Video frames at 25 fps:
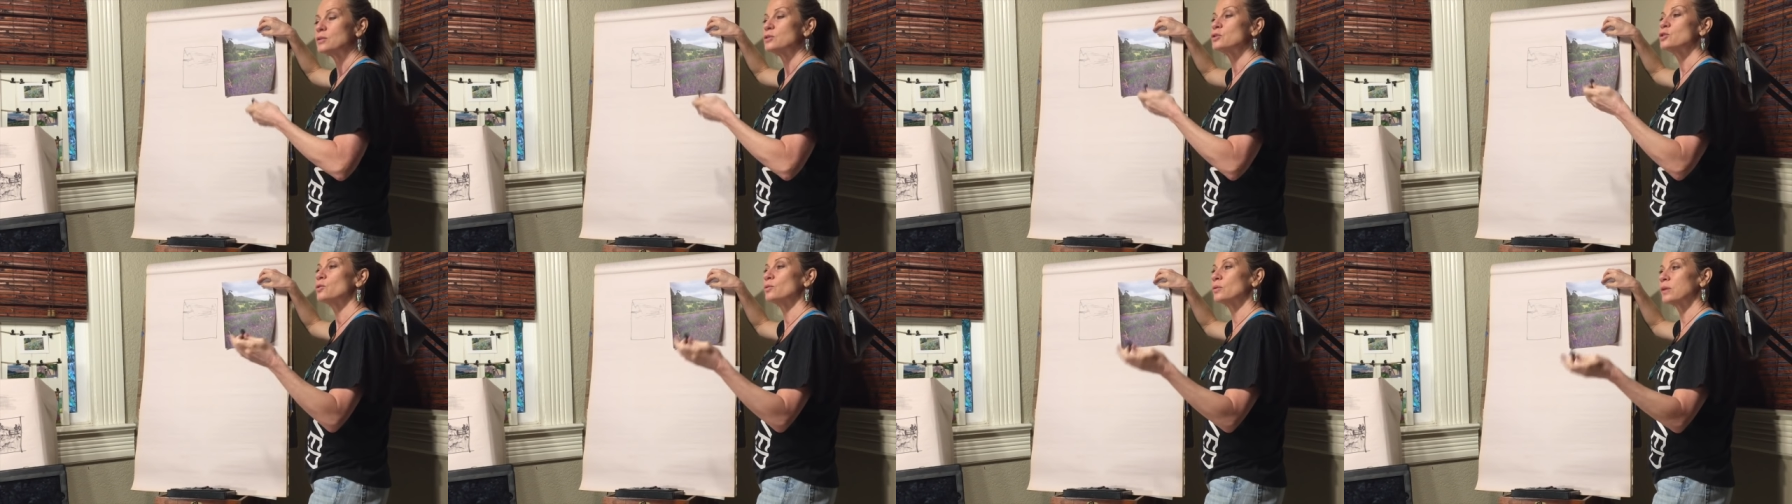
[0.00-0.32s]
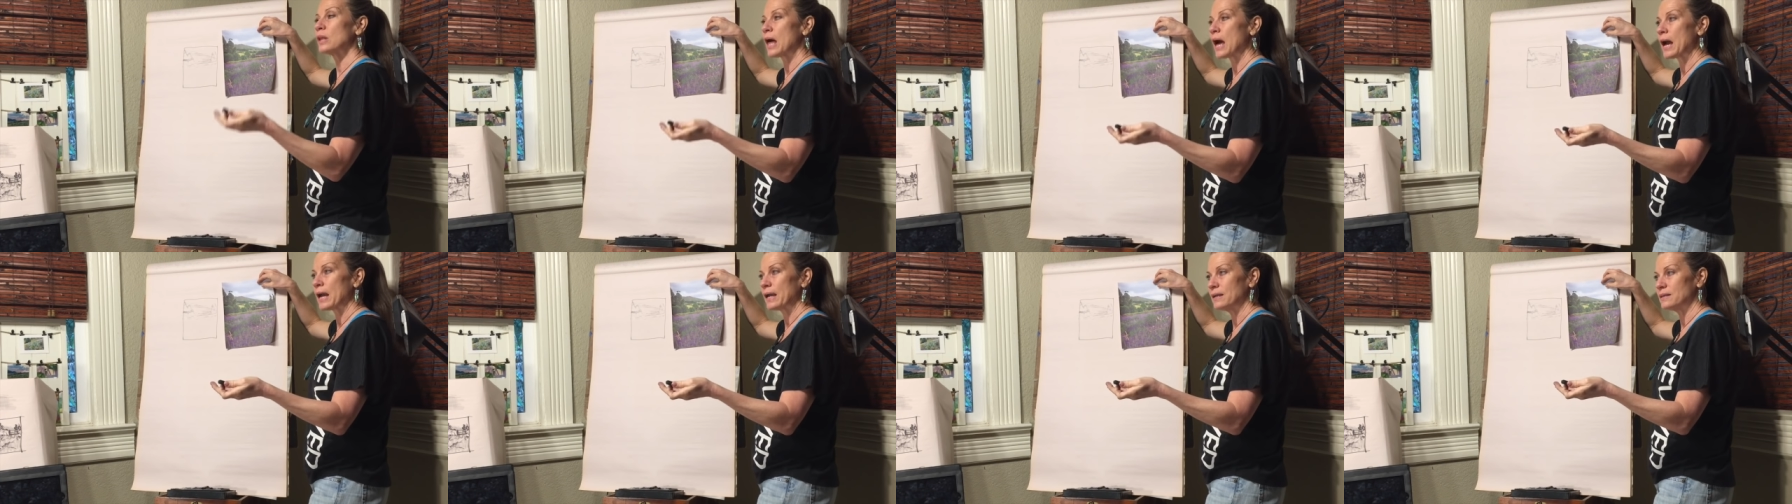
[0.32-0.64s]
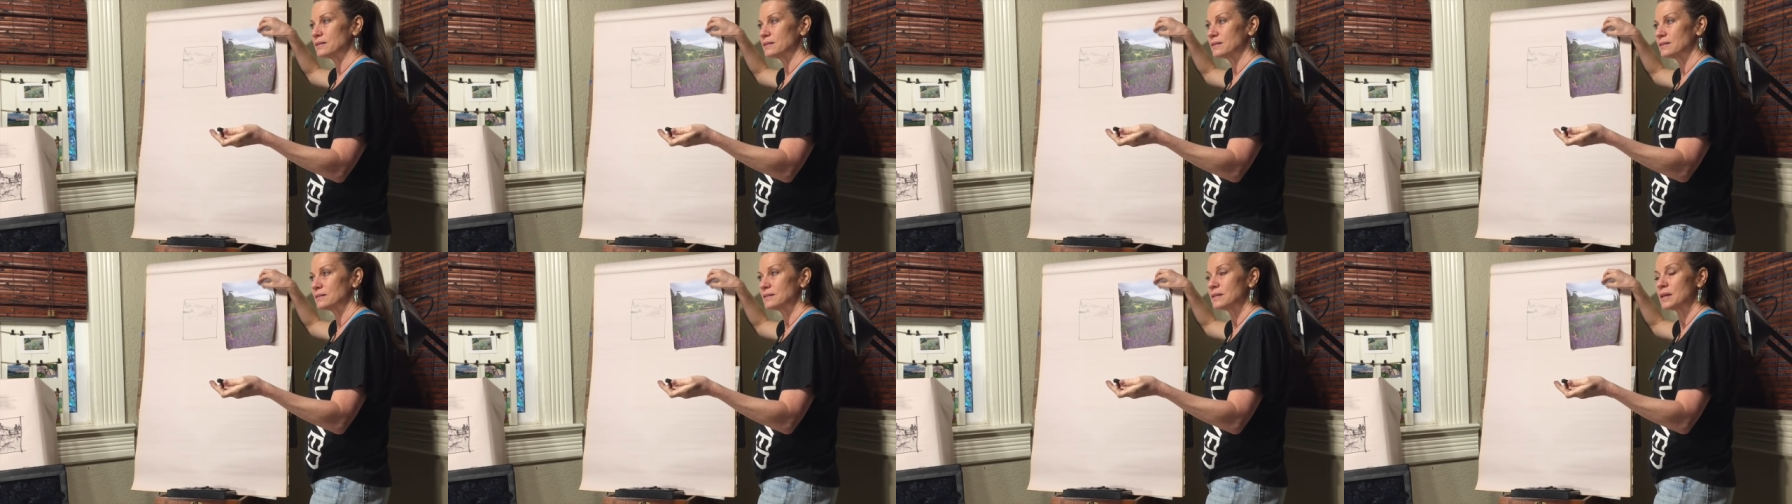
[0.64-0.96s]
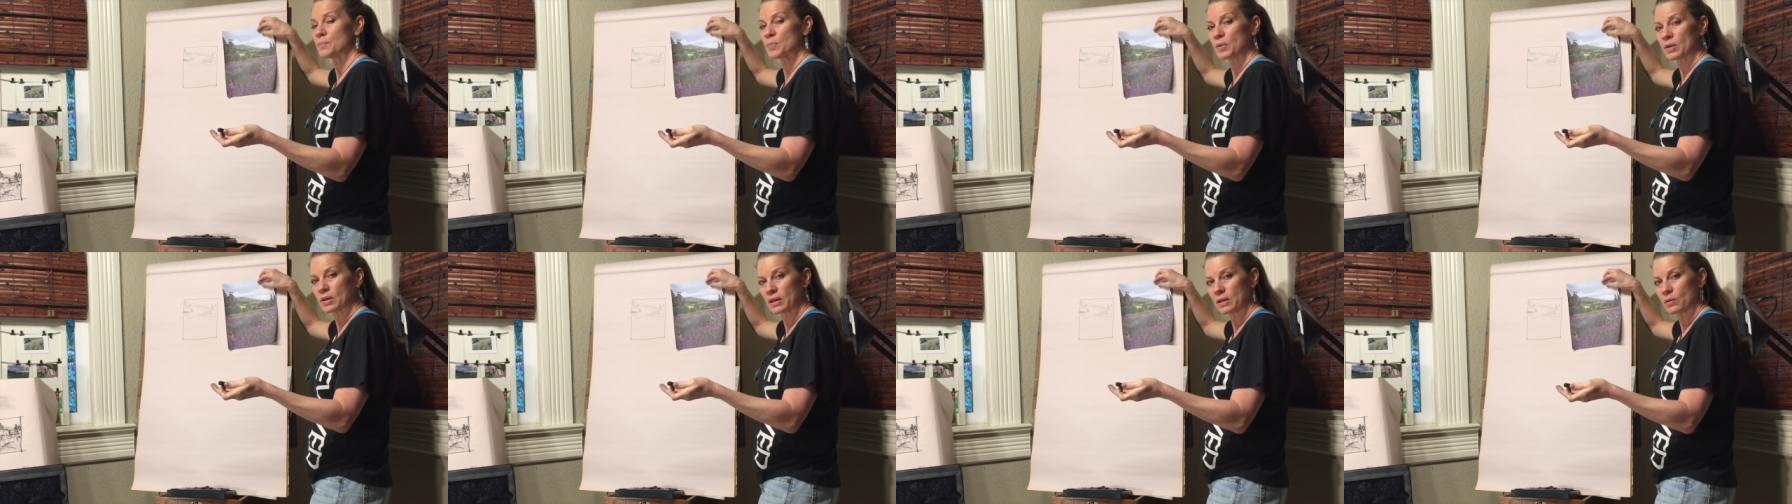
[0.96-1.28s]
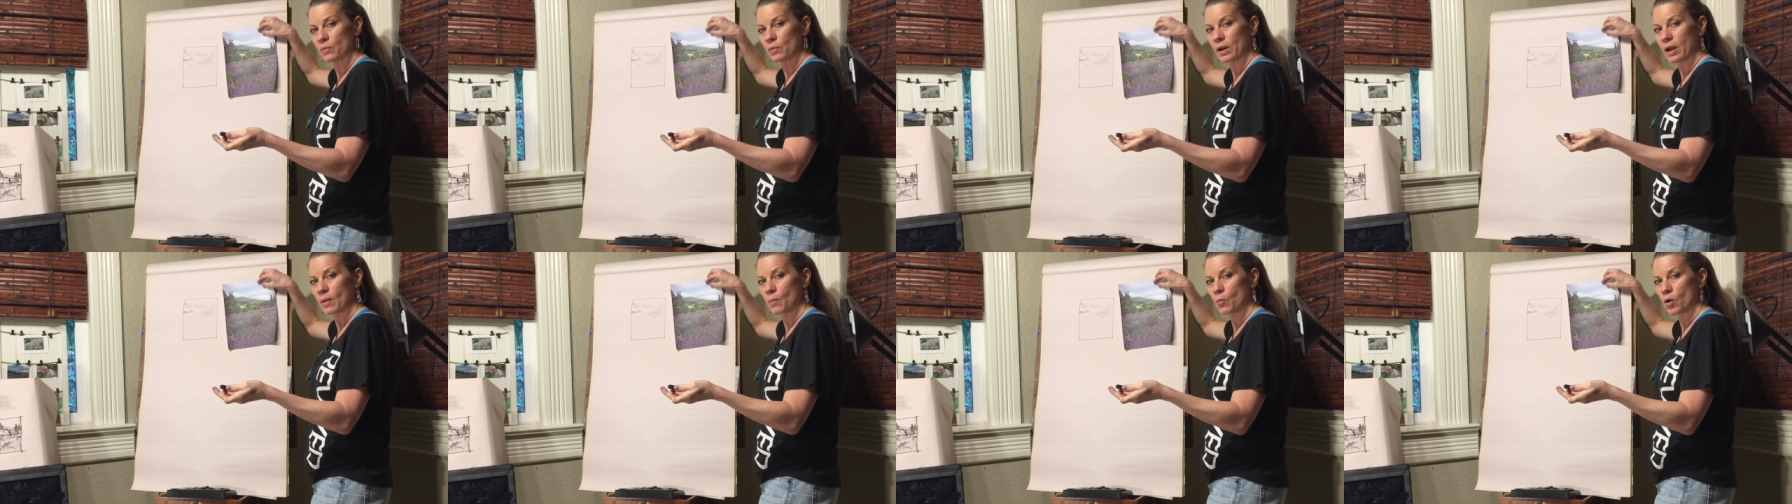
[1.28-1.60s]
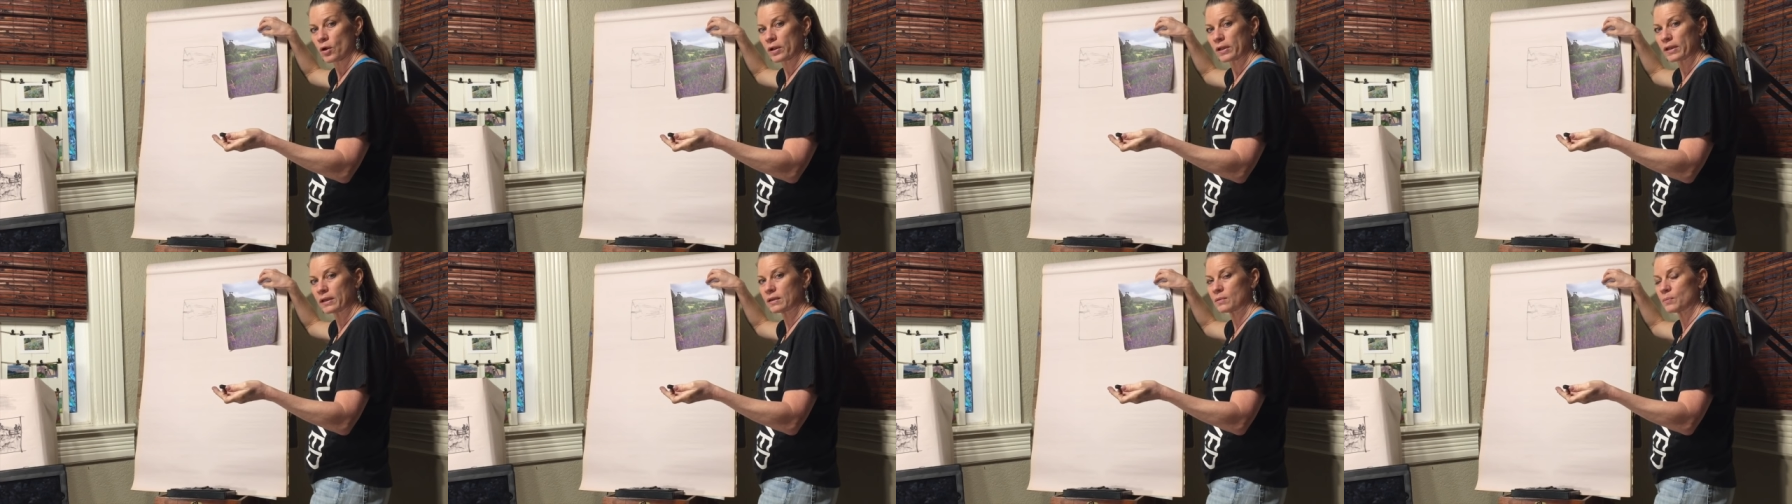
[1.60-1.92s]
to light, typically when I'm
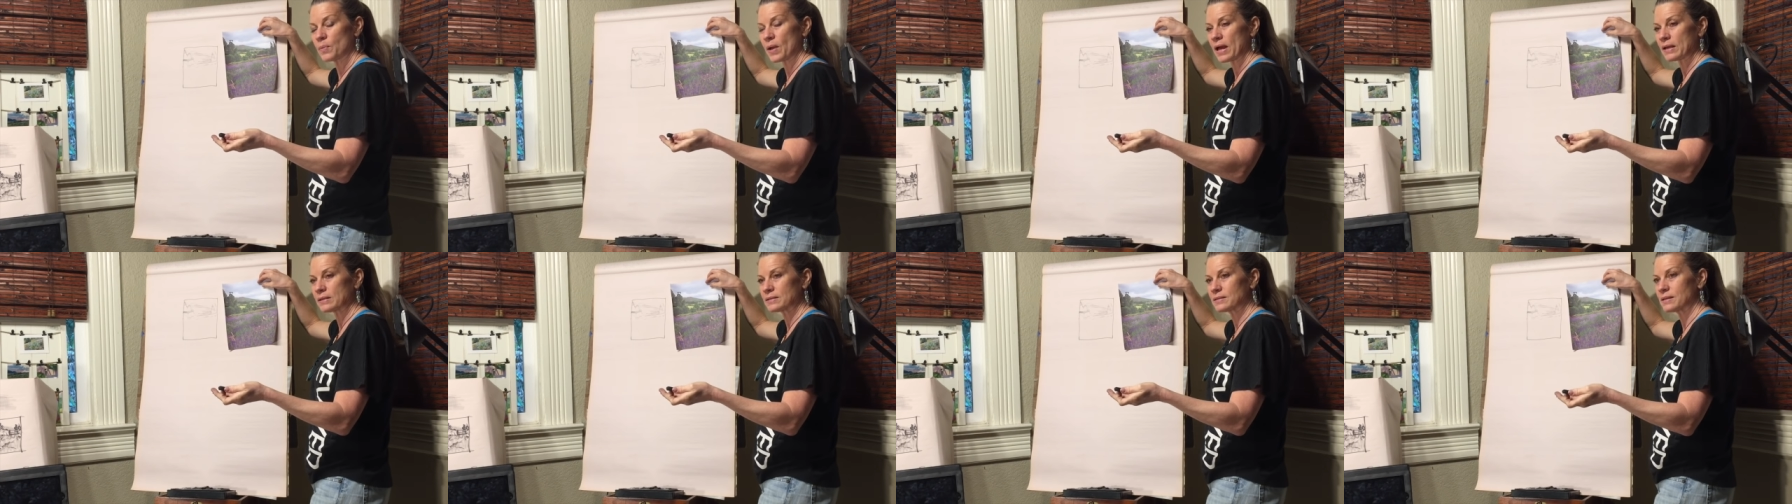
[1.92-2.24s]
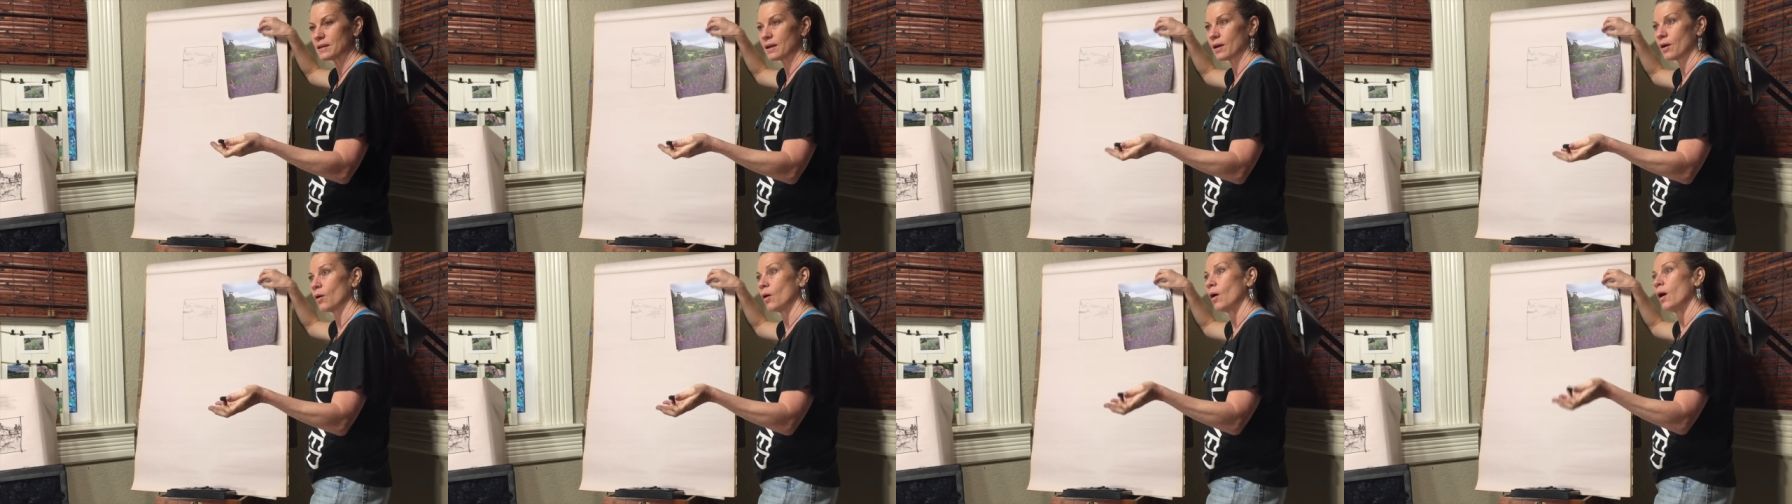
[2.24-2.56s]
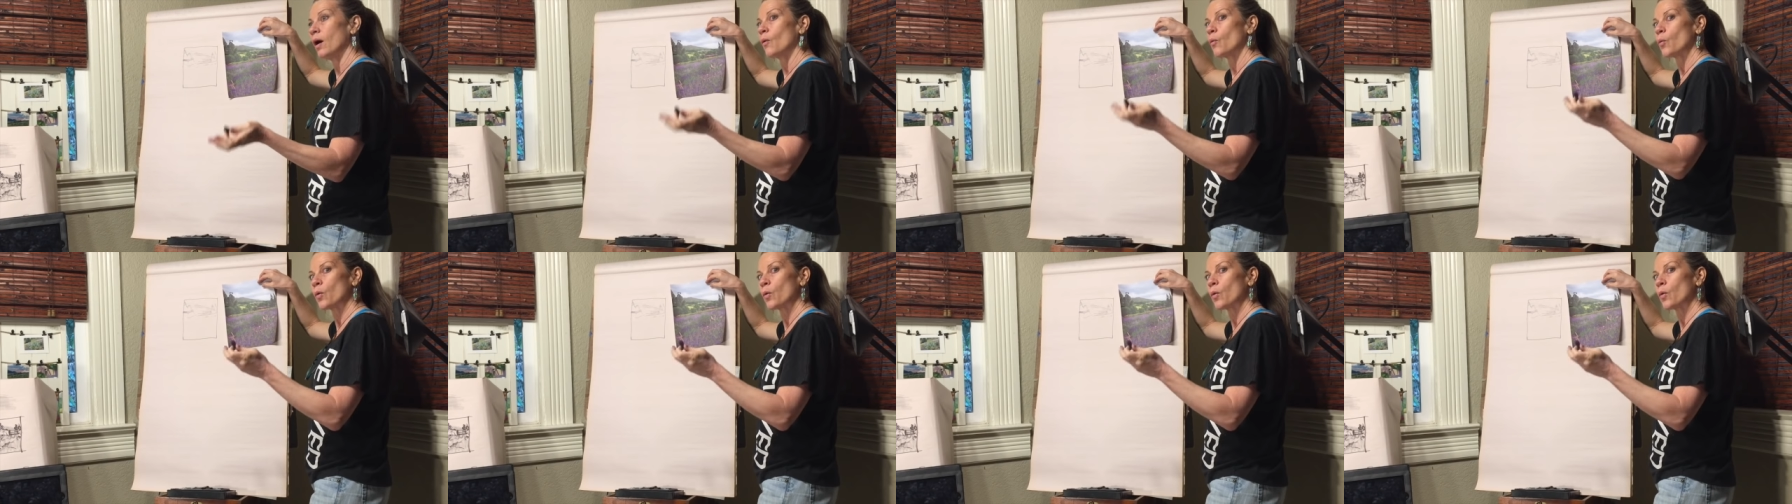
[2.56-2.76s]
working in pastel.